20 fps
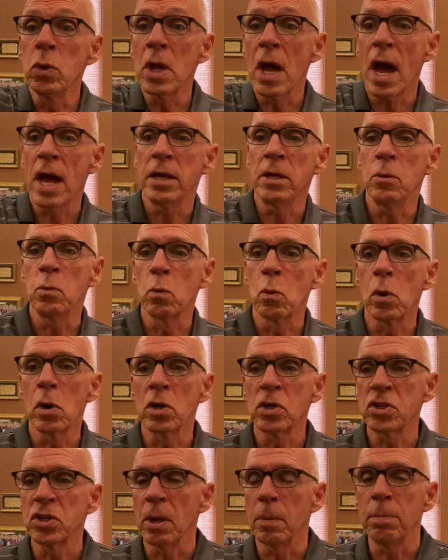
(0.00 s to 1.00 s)
God in
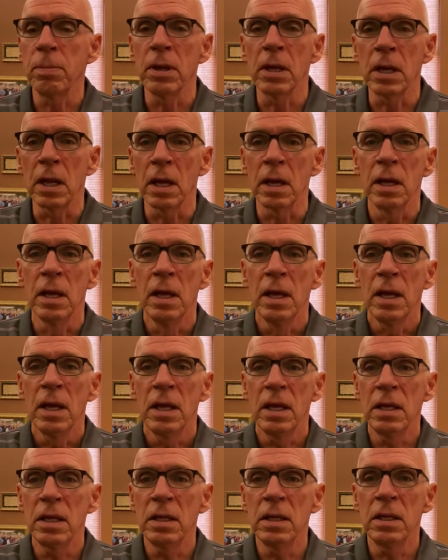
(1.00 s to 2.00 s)
worship in
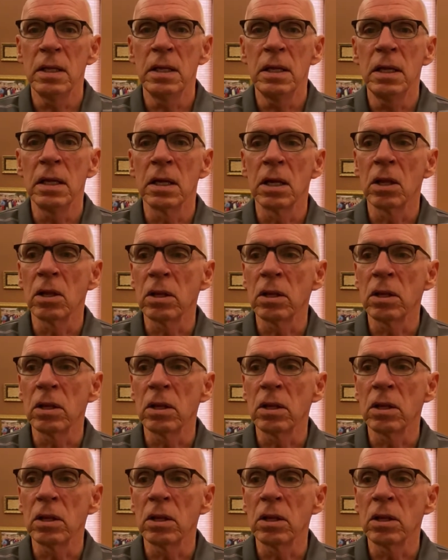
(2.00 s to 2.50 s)
a